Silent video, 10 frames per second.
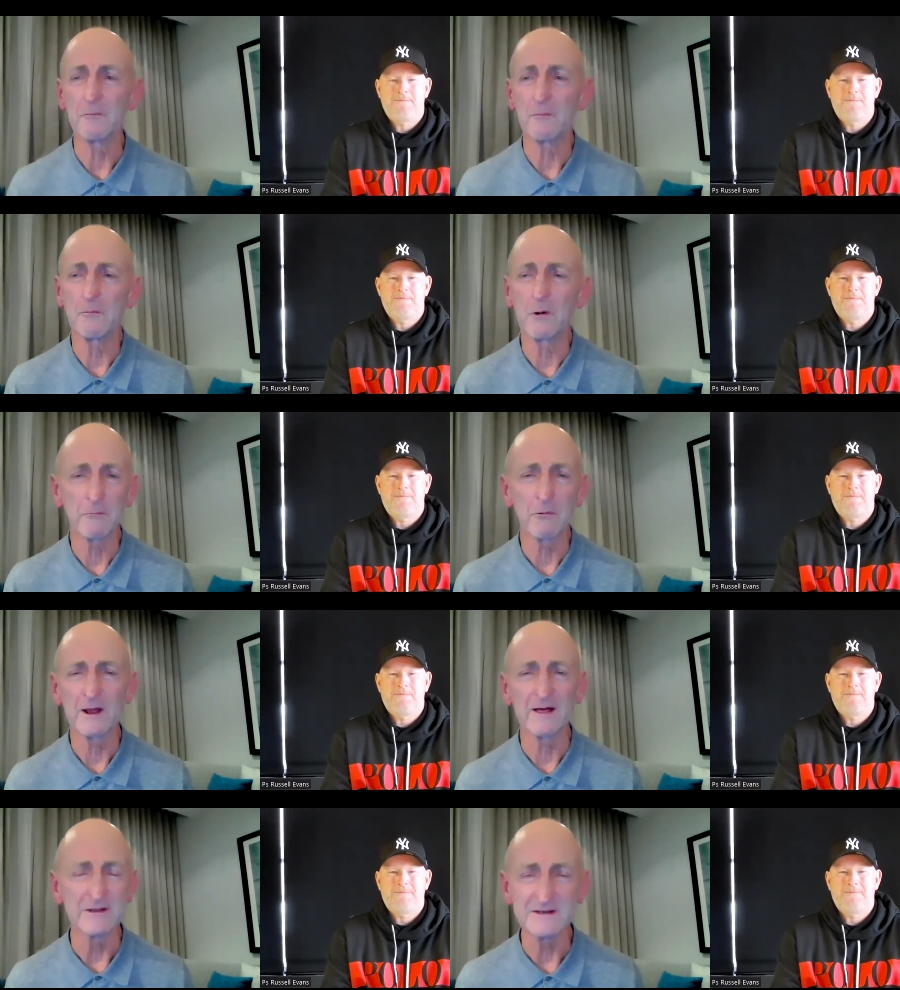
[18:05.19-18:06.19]
Speaker 1: what, what
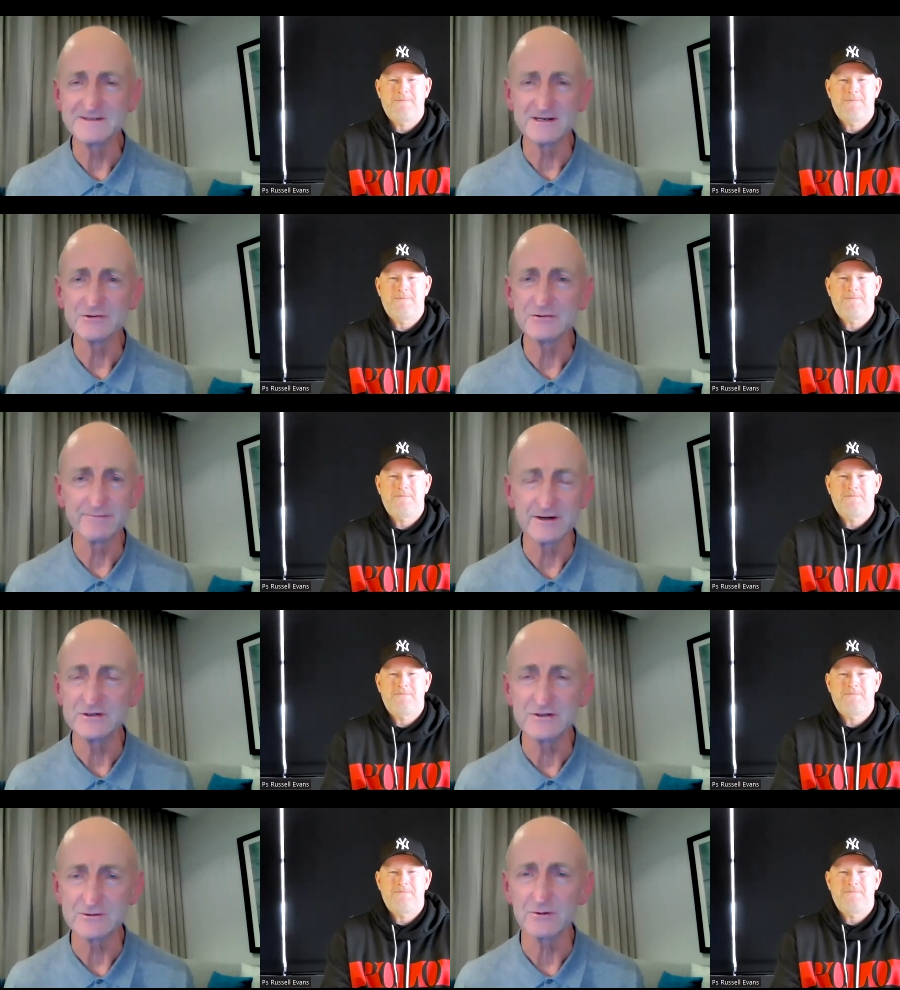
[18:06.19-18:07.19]
are the essential
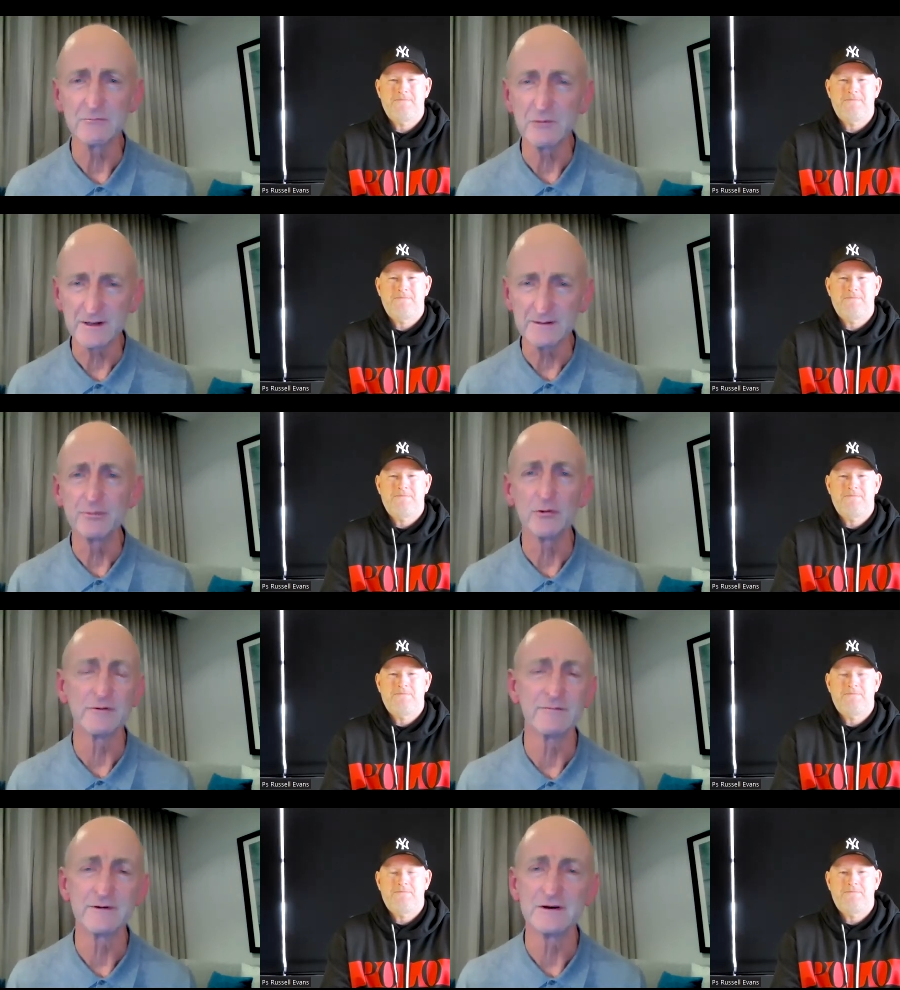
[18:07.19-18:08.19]
features or the really
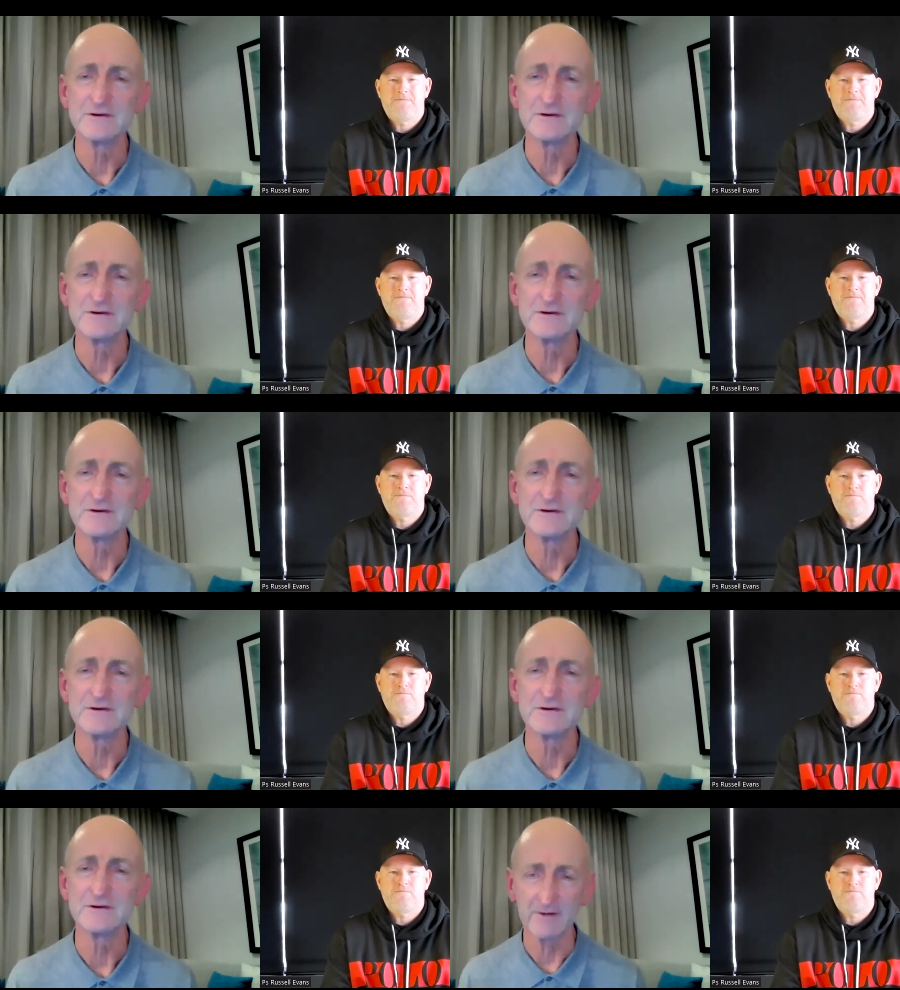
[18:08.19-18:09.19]
important
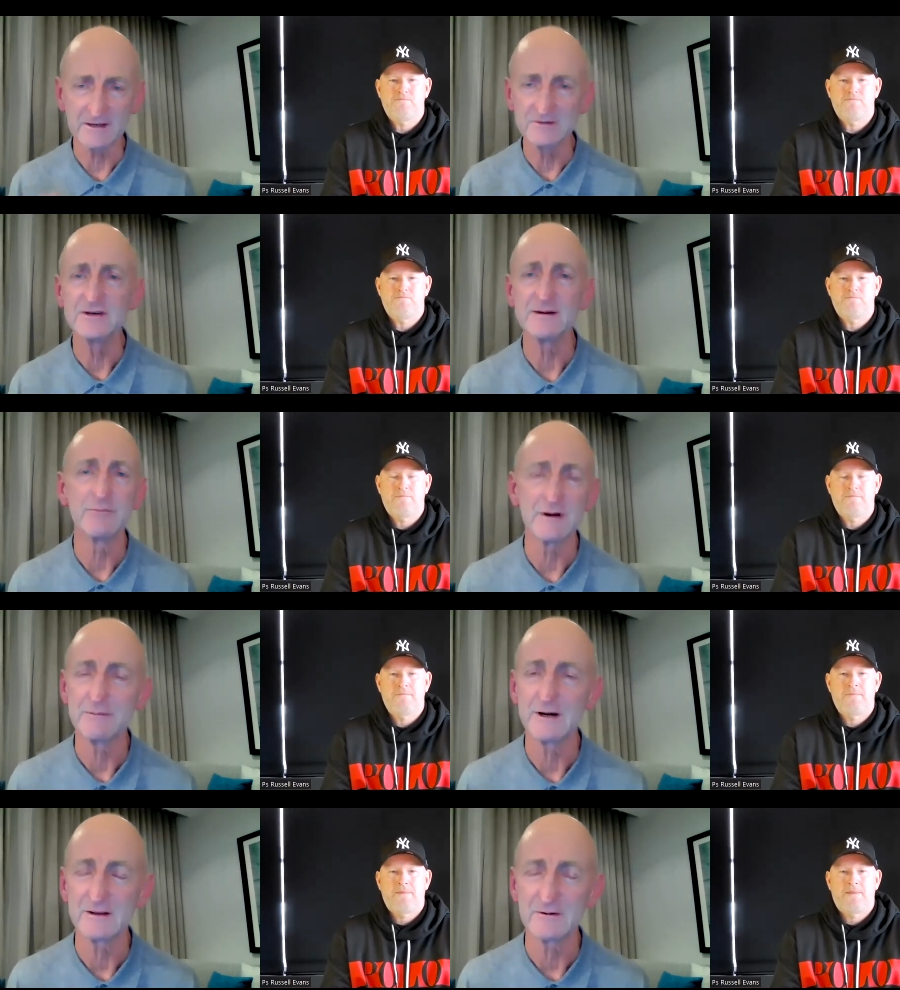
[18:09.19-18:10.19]
features of a
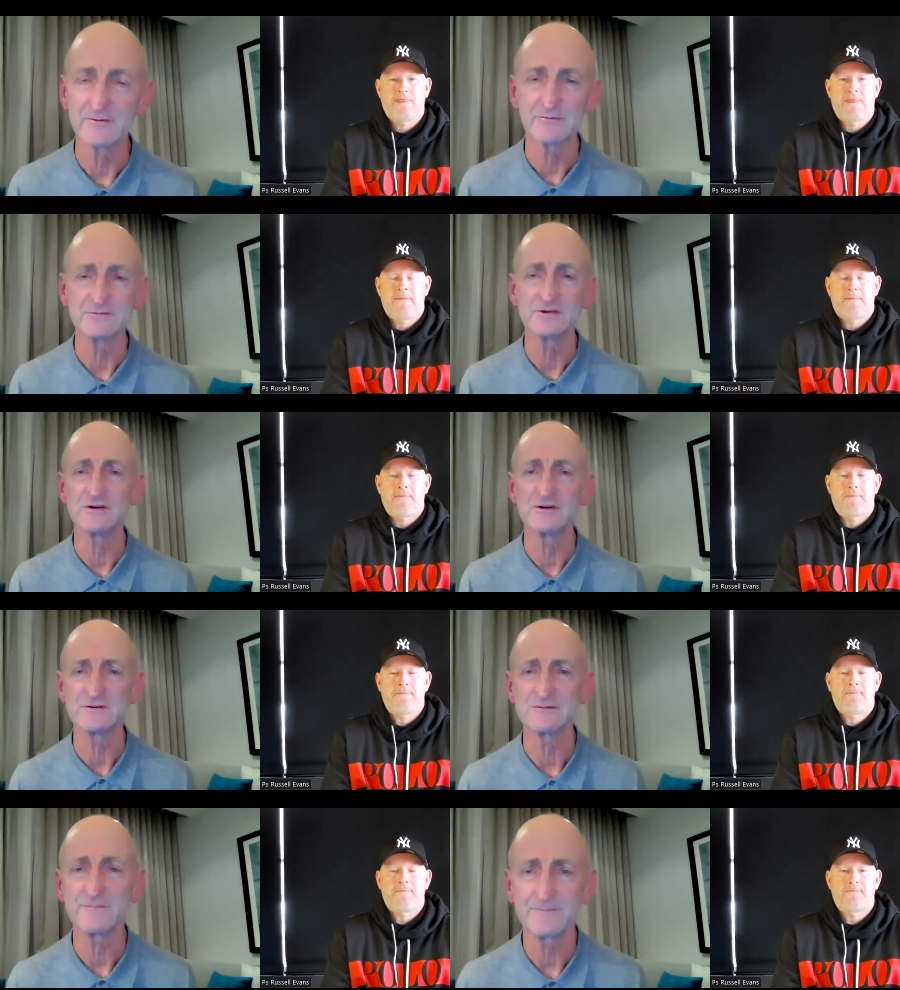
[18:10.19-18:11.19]
contemporary Pentecostal
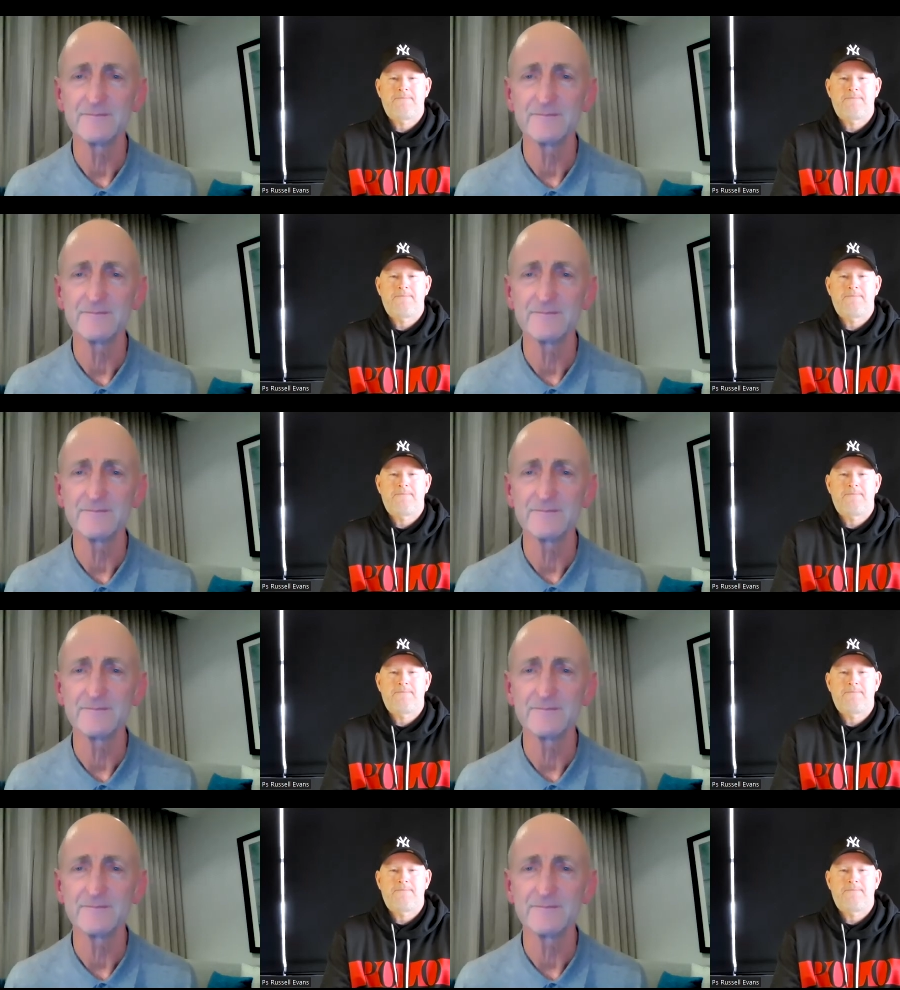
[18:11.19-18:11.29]
church?